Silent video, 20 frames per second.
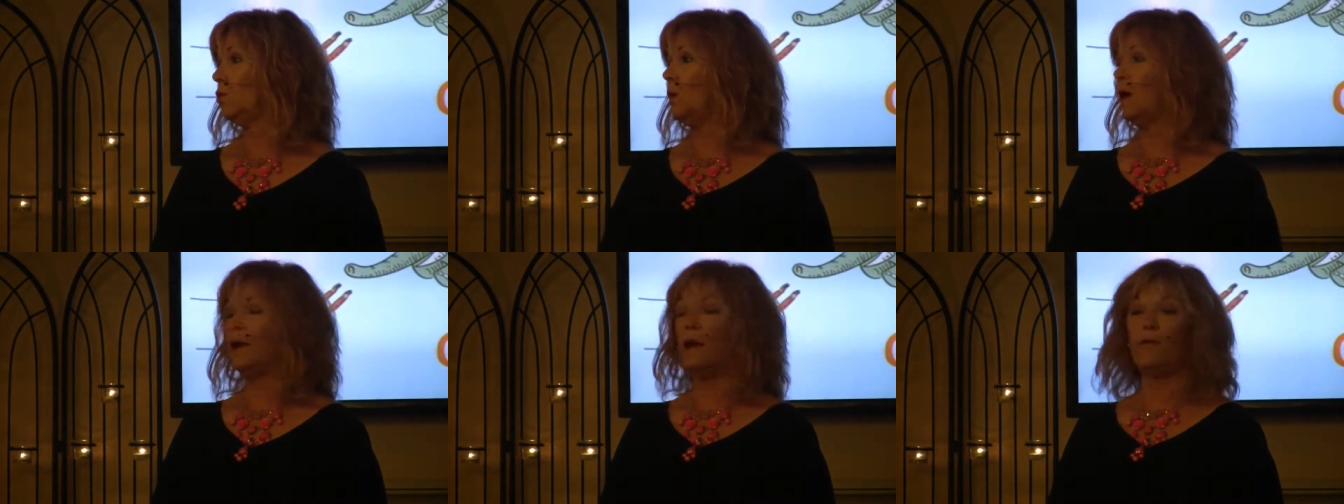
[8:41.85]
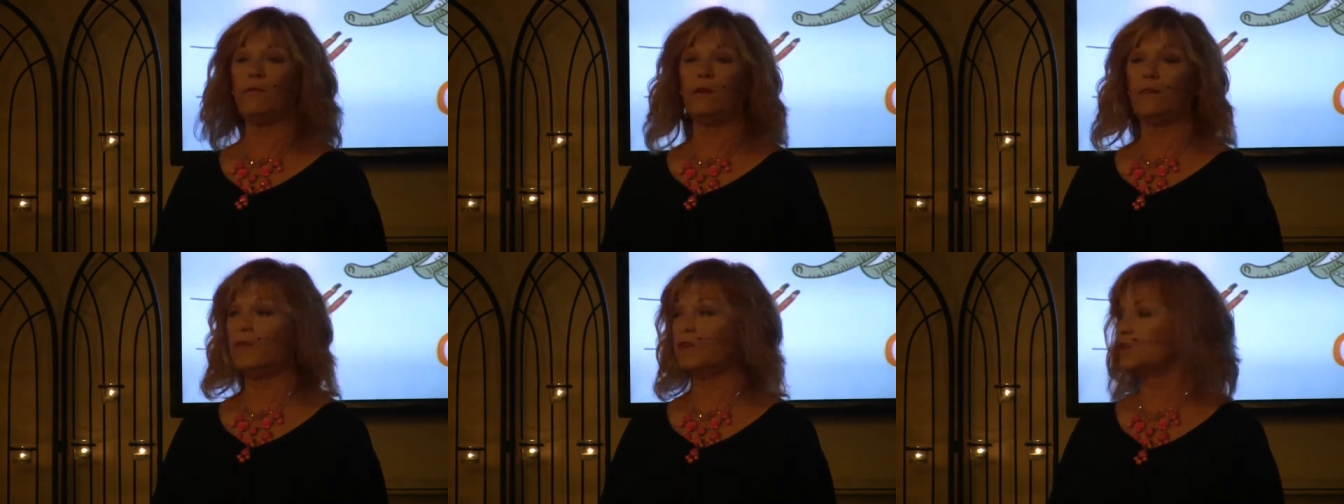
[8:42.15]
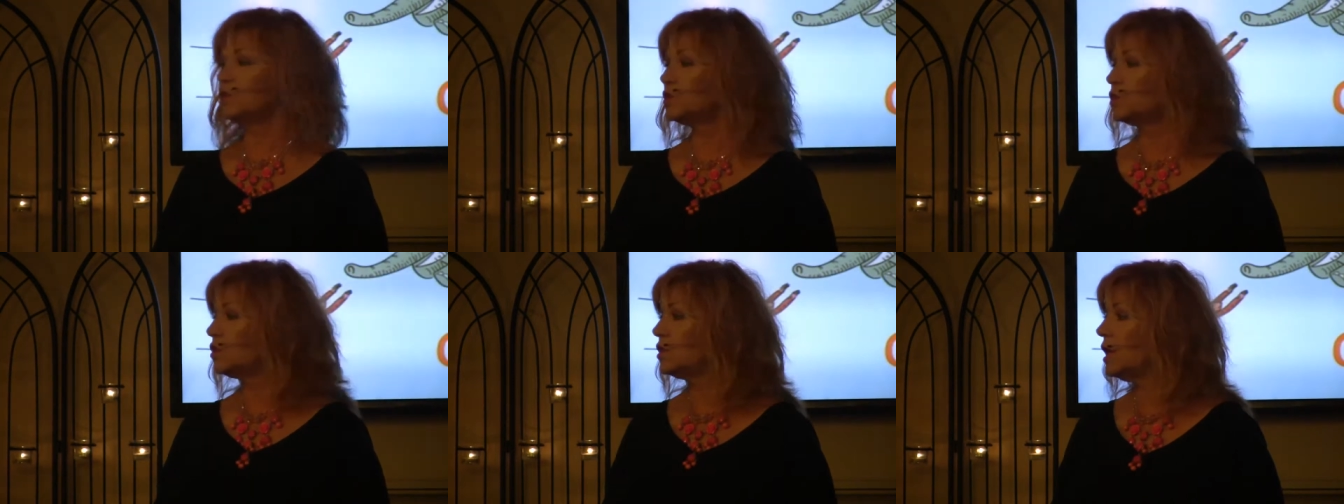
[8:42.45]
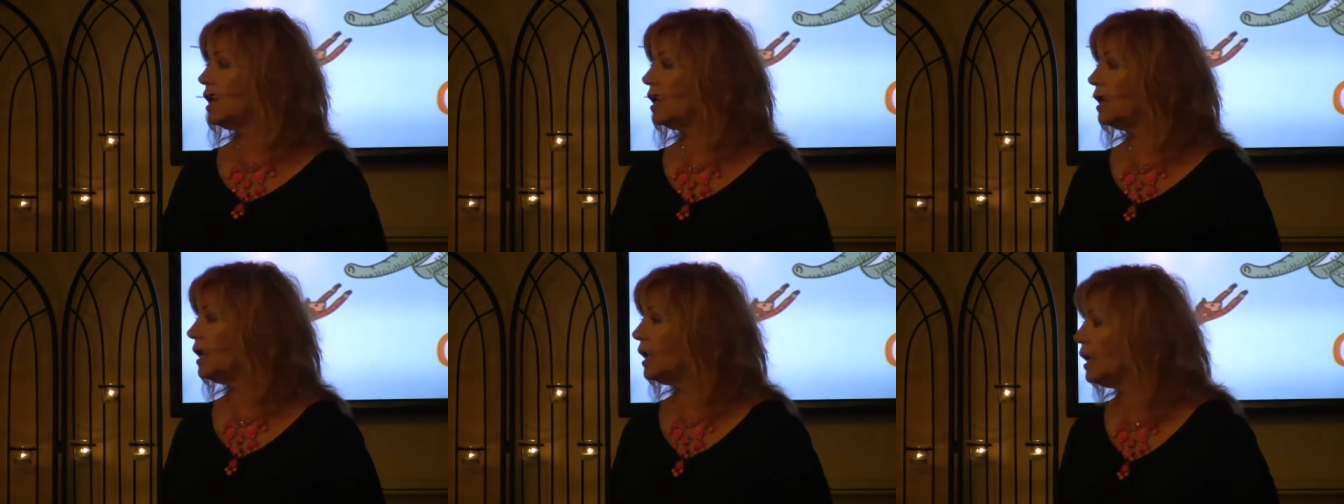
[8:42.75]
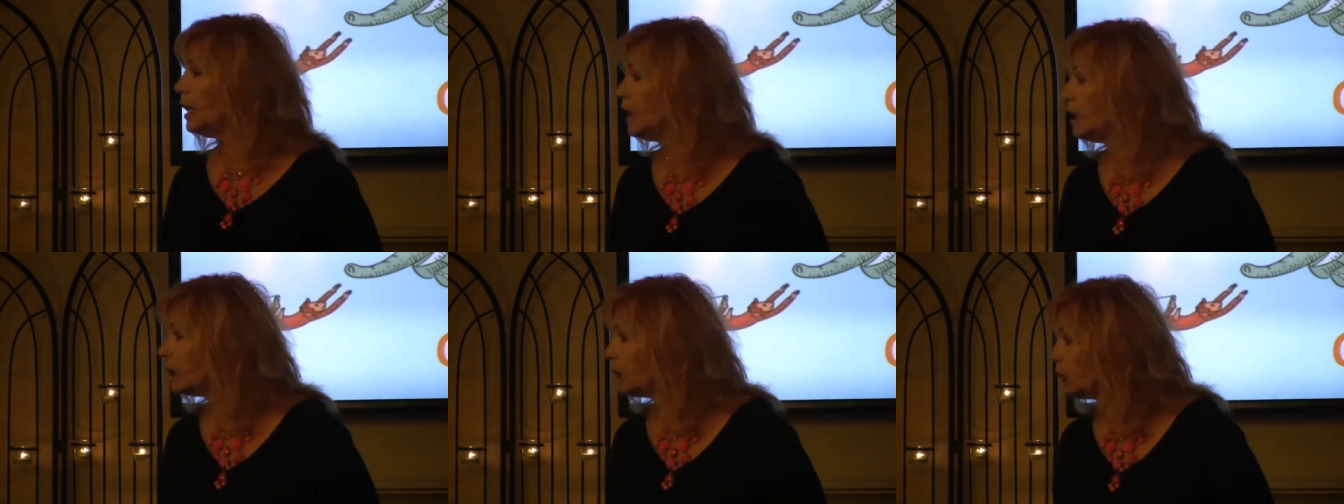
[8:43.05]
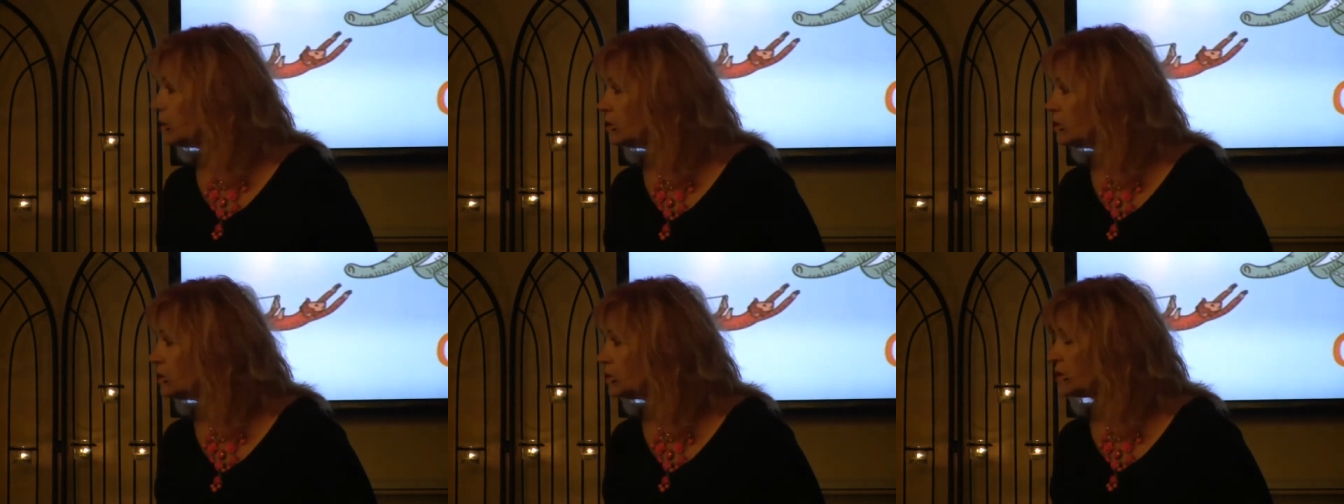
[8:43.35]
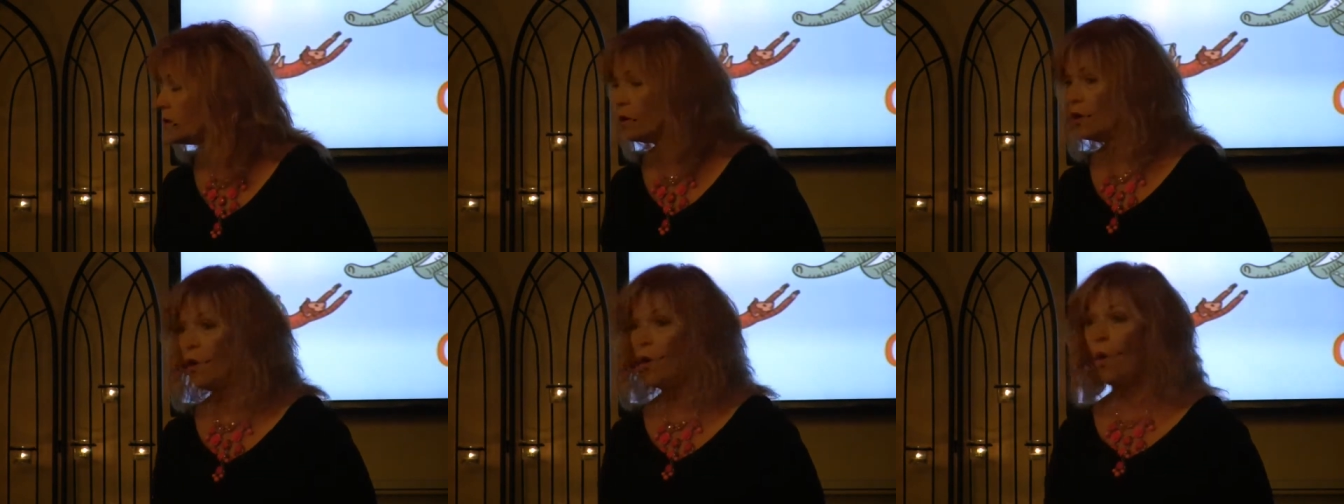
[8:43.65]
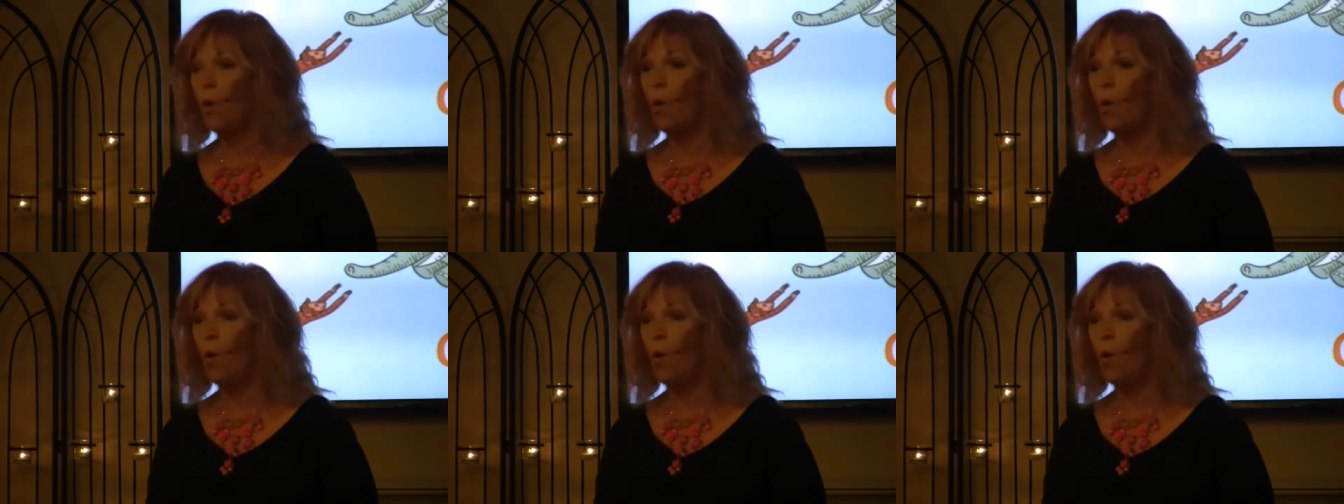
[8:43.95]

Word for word: whatever this thing is,